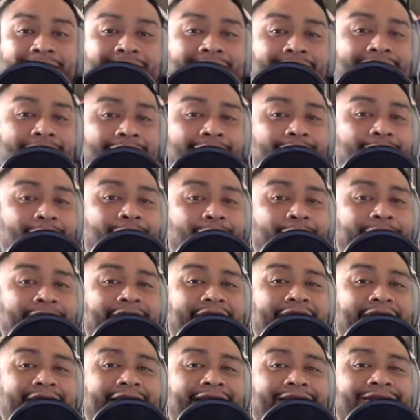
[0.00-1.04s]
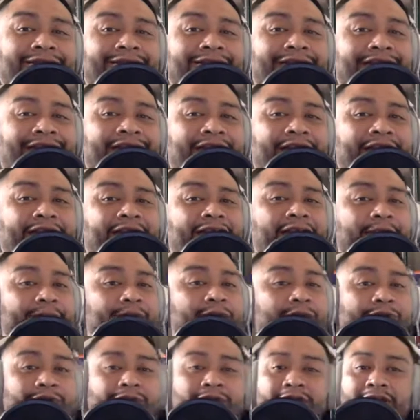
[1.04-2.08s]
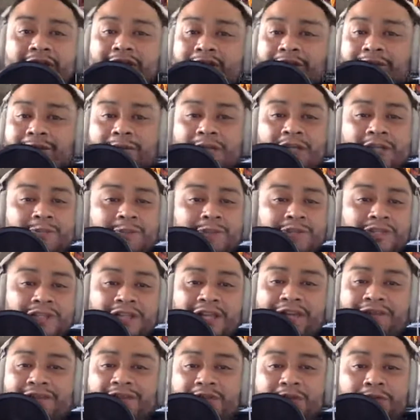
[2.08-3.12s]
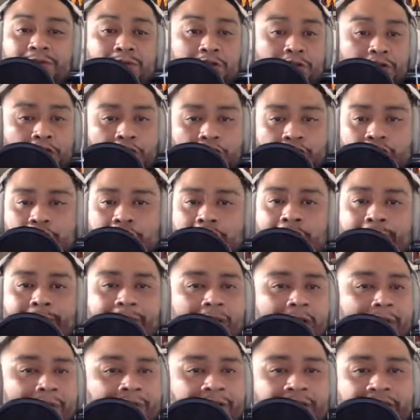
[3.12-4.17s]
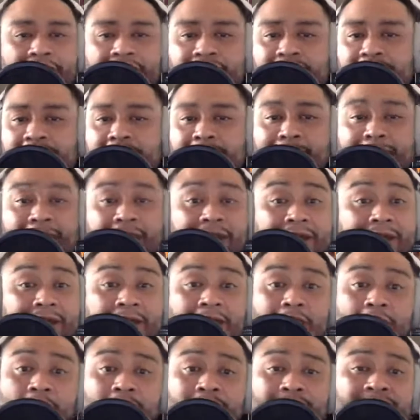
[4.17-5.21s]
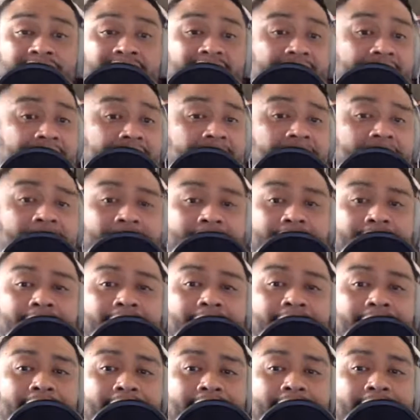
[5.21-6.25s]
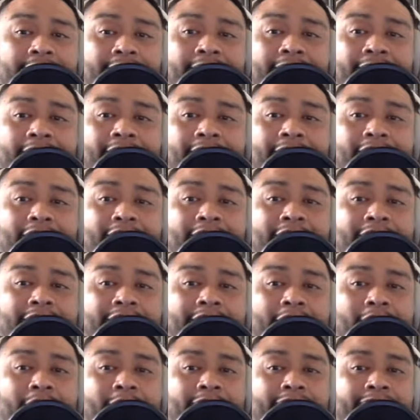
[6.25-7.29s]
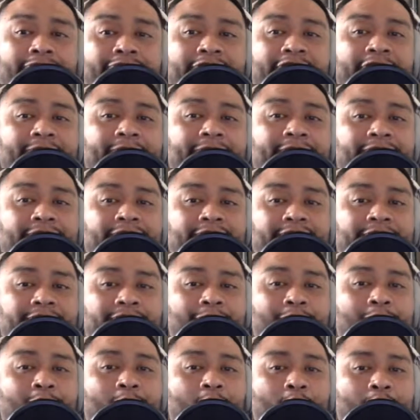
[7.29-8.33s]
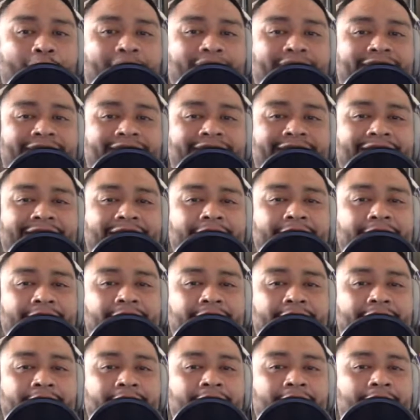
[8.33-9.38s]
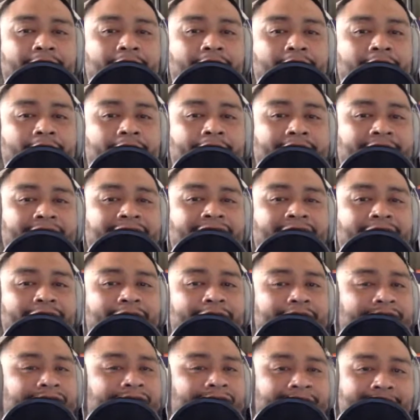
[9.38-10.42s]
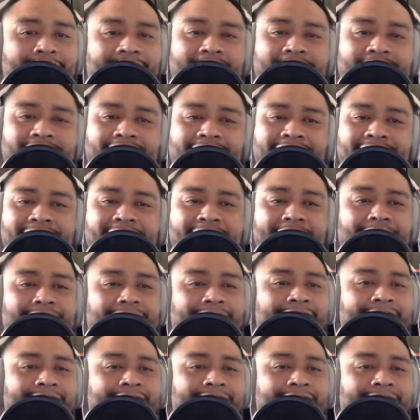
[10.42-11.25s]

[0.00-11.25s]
Oh, yeah. And then the music. Much love to DJ Abomination and Plain Clothes D. Right, always repping Horde, son. All right, so right there, I just nailed it